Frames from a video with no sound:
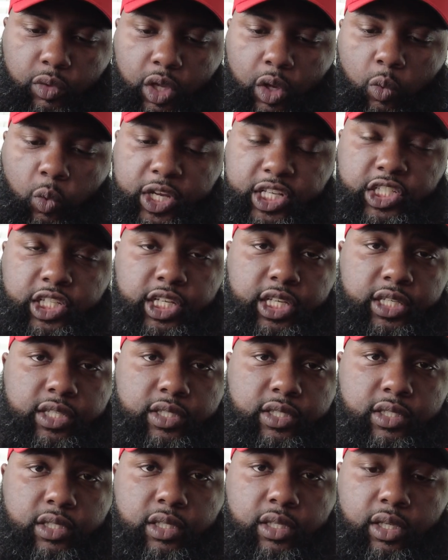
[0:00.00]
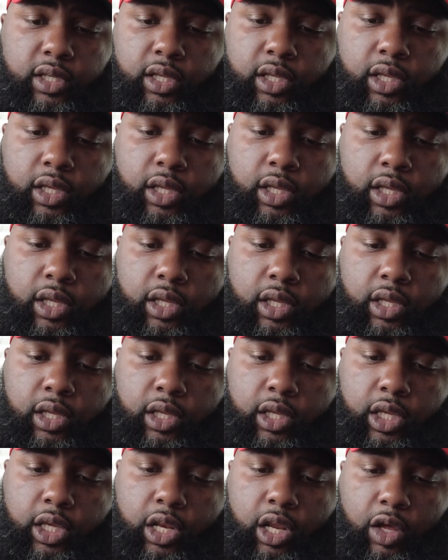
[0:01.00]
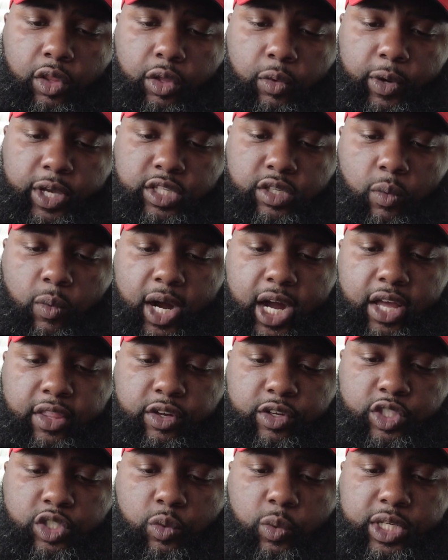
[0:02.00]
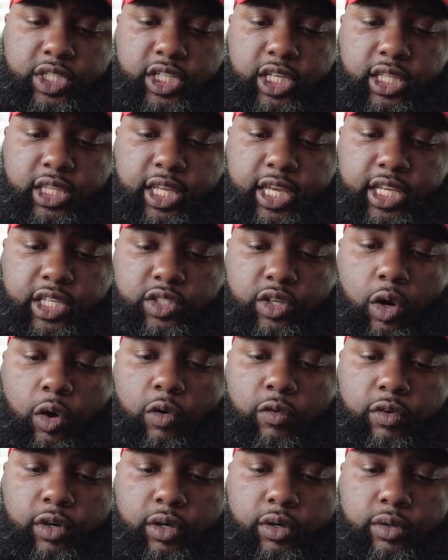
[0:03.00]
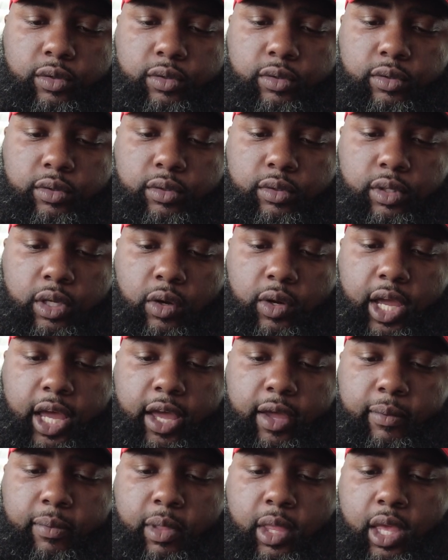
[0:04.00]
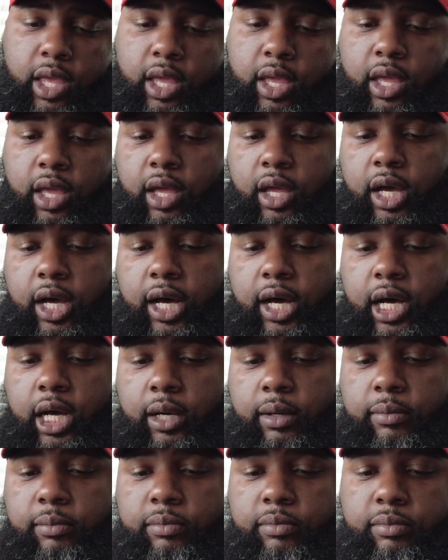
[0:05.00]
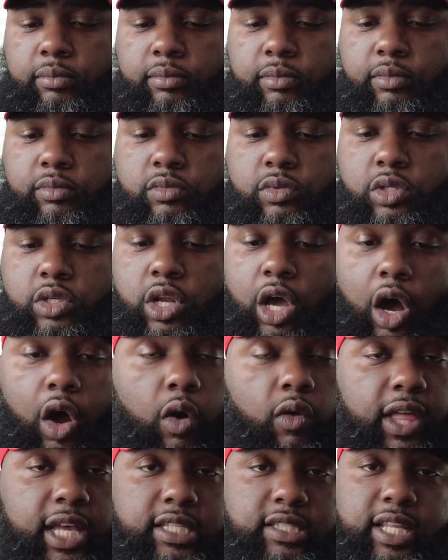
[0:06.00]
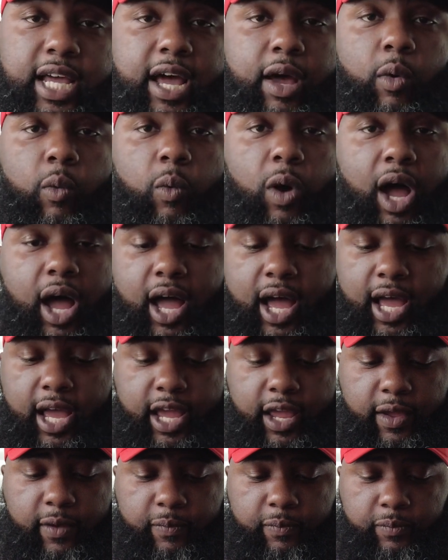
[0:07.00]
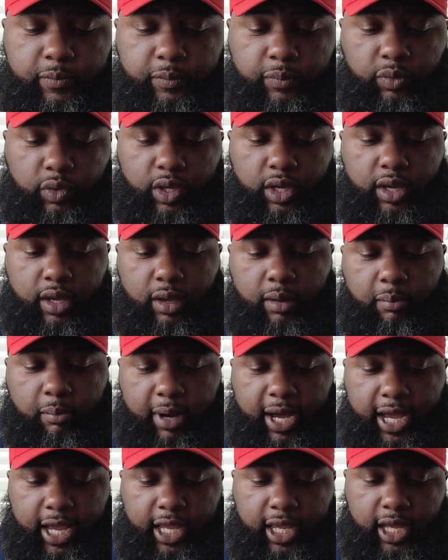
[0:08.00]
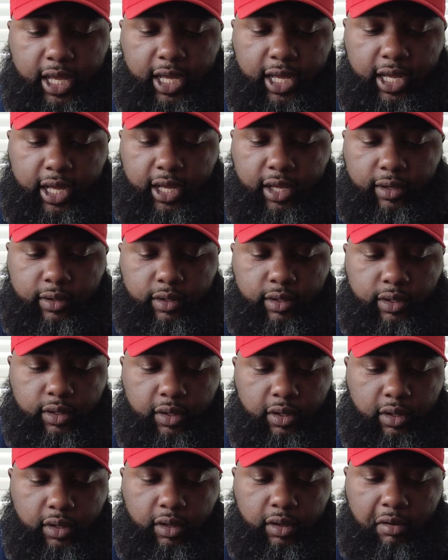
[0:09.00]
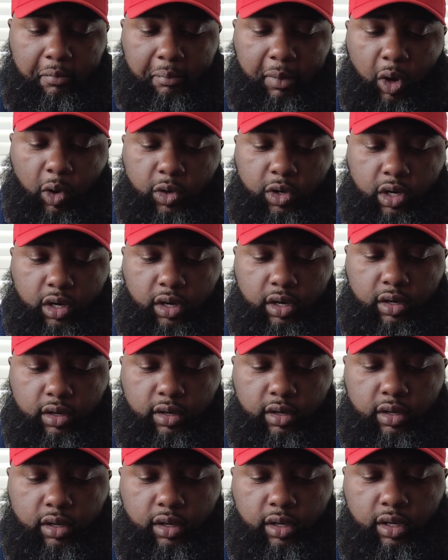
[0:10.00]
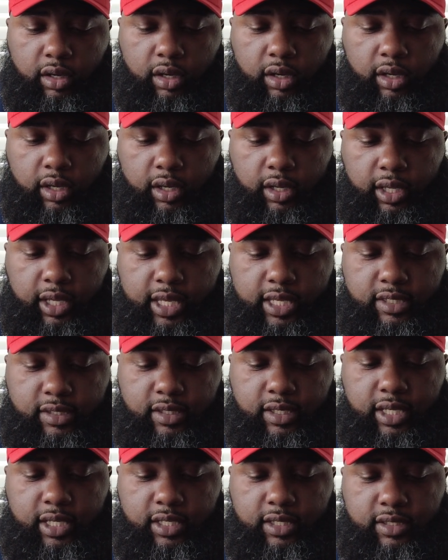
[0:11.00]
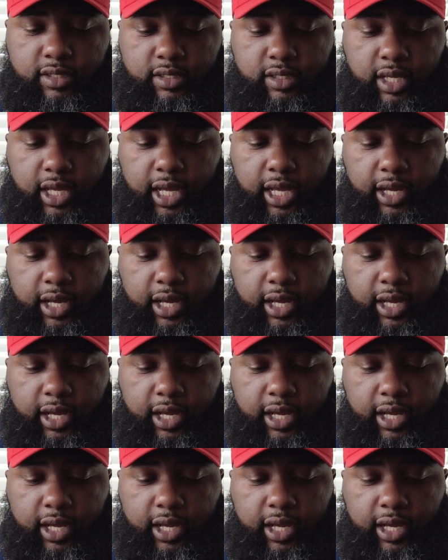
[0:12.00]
which is, the reason why they're switching things over. Okay. No, that's not why my motor is